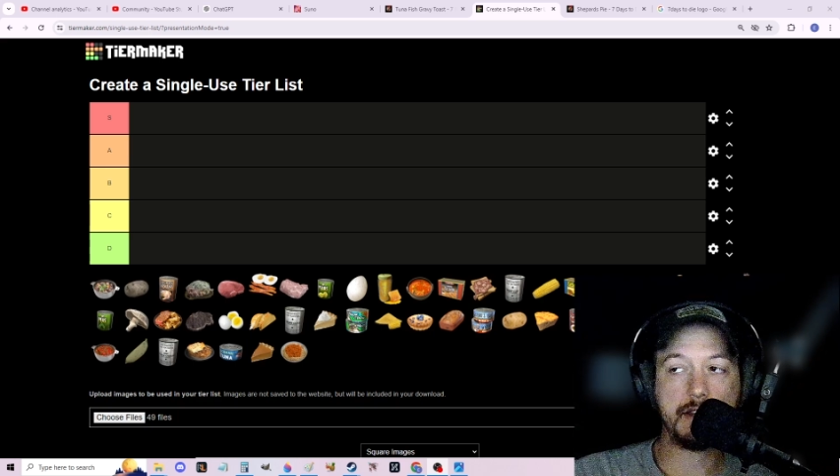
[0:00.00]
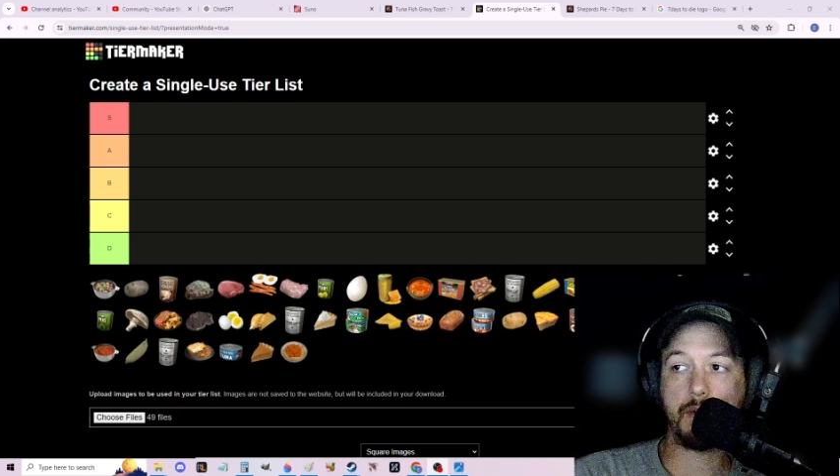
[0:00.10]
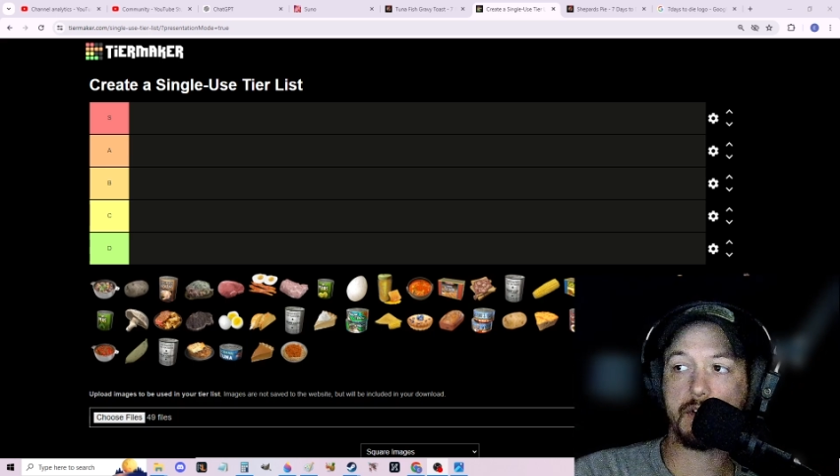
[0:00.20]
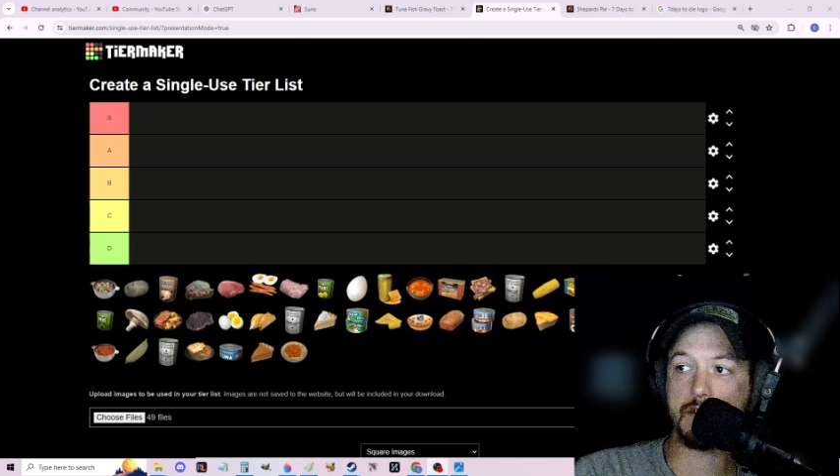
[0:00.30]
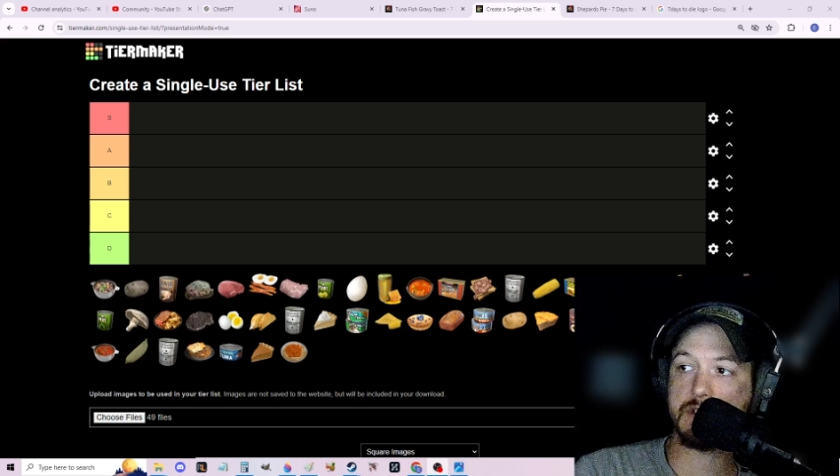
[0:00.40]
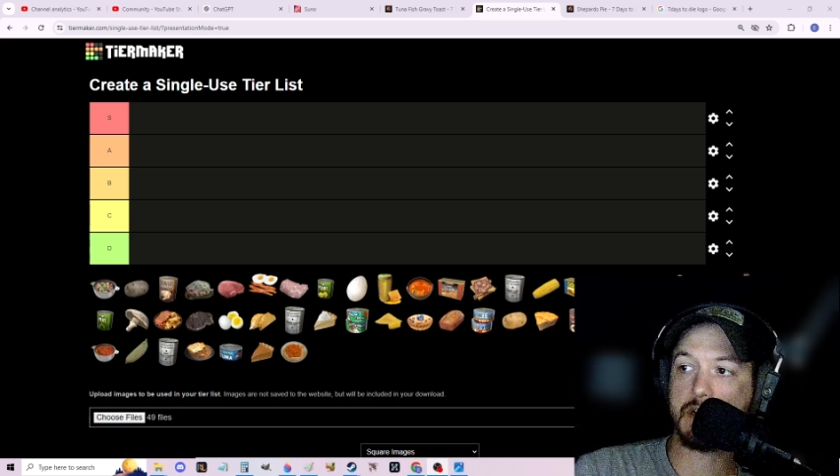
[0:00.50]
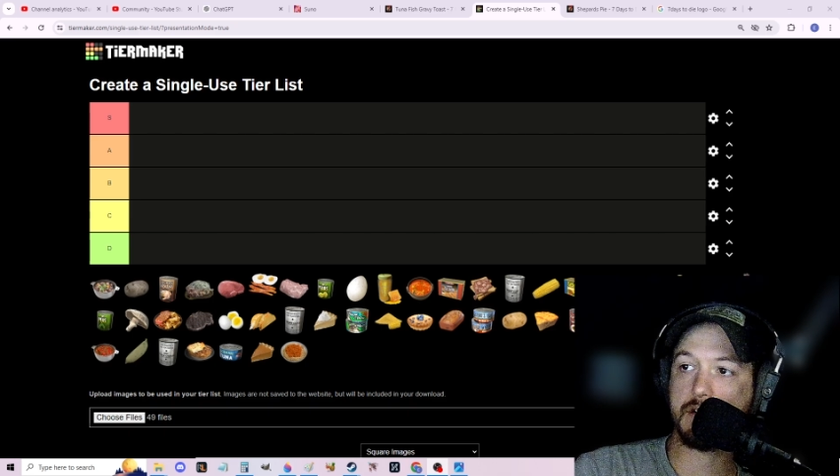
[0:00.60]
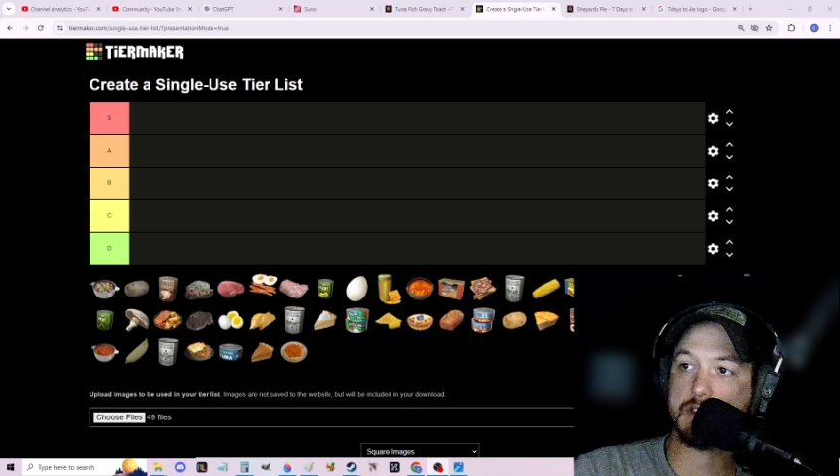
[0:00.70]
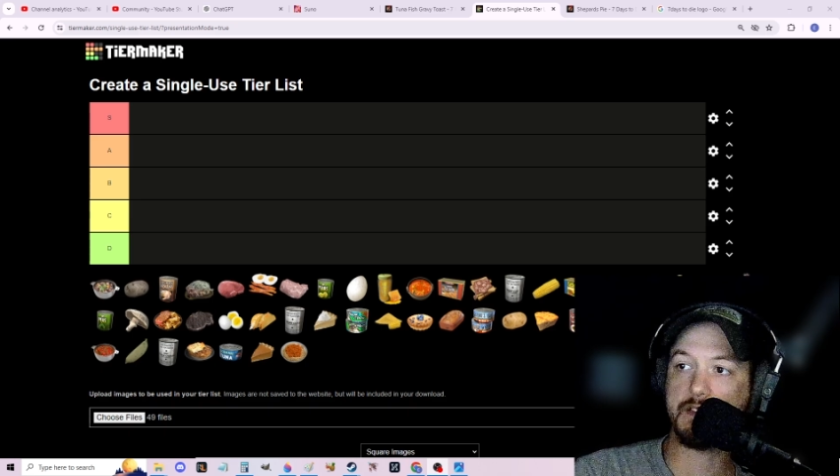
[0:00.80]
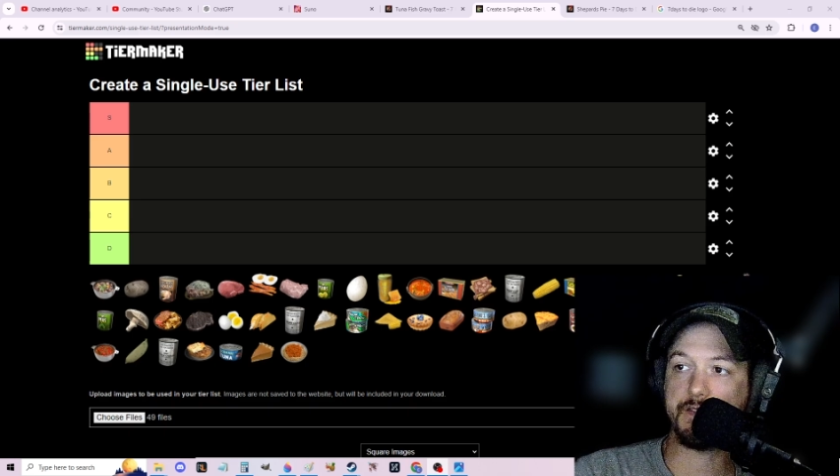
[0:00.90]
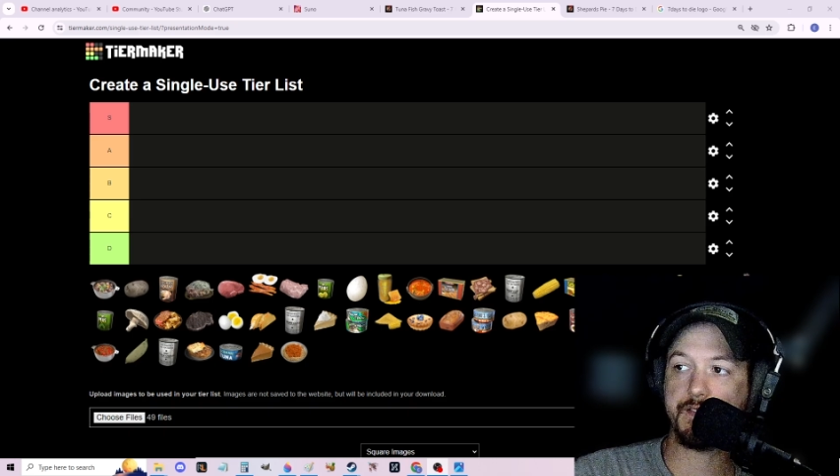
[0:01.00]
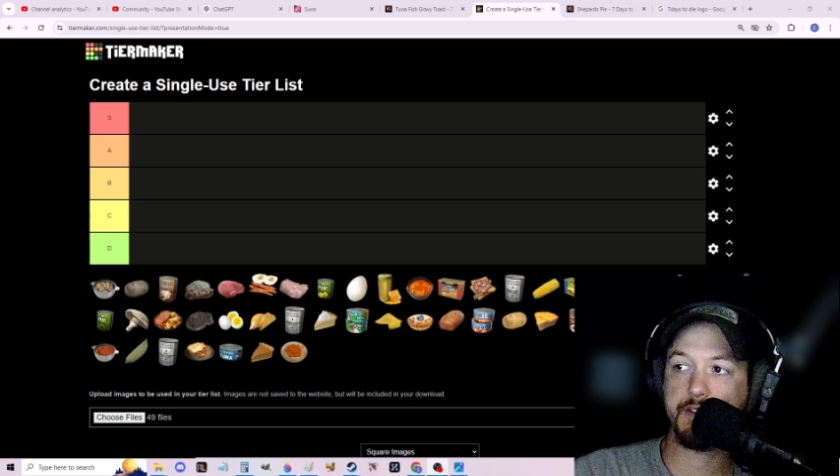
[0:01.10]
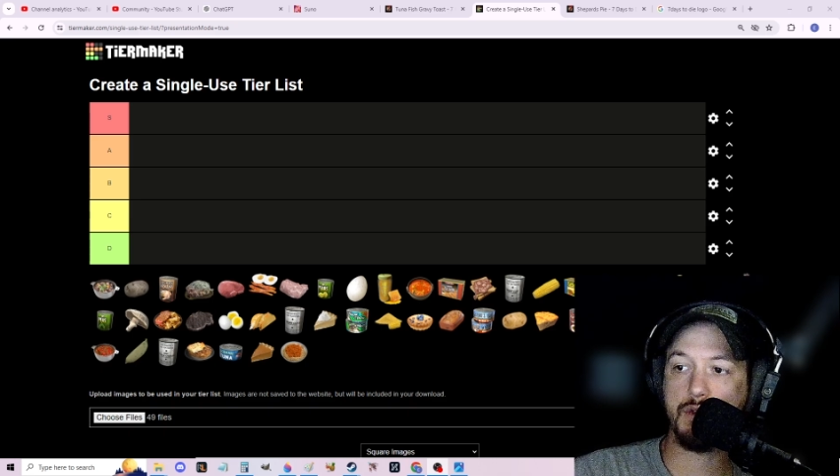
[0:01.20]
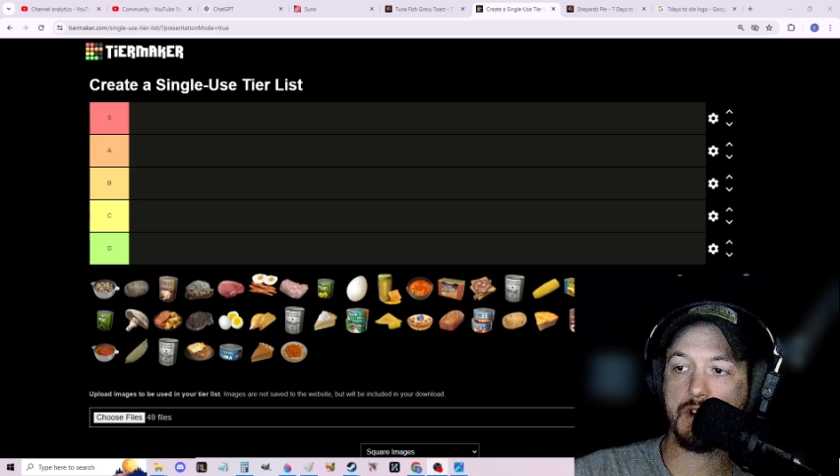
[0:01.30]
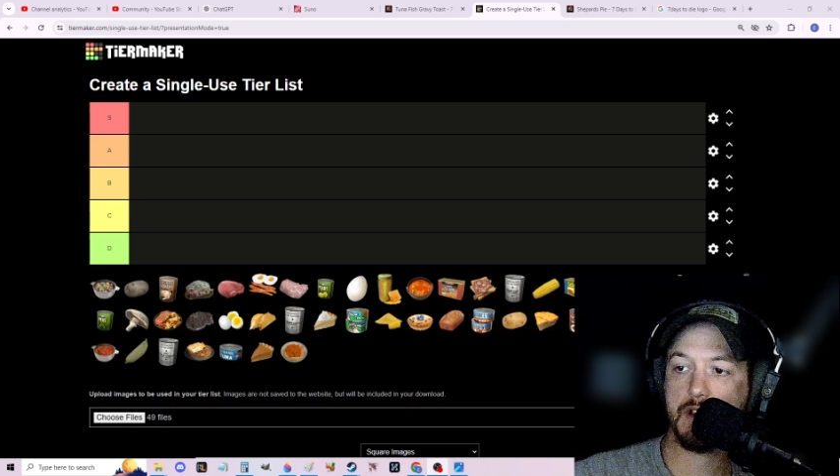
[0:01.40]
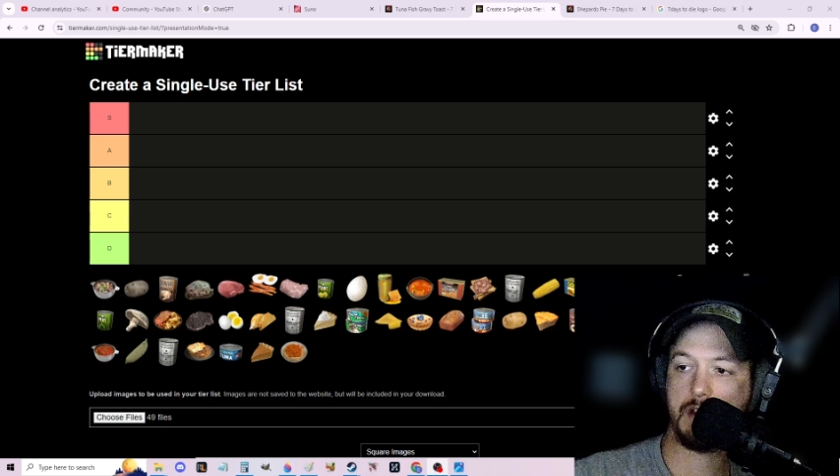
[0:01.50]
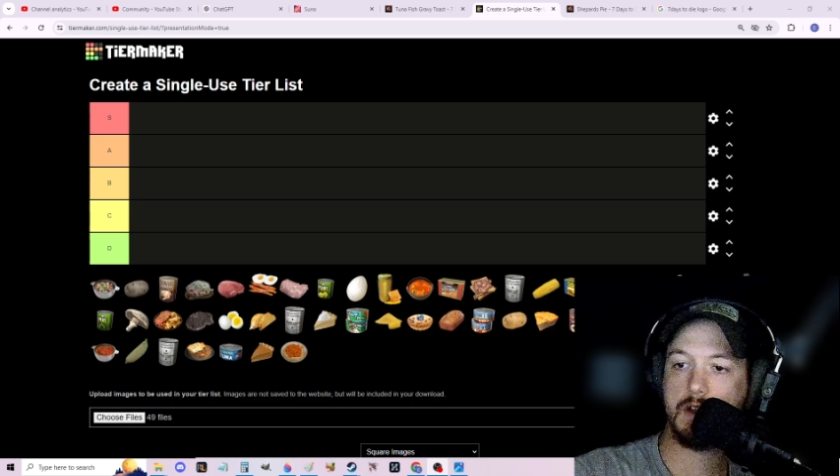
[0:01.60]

I want to do a tier list on food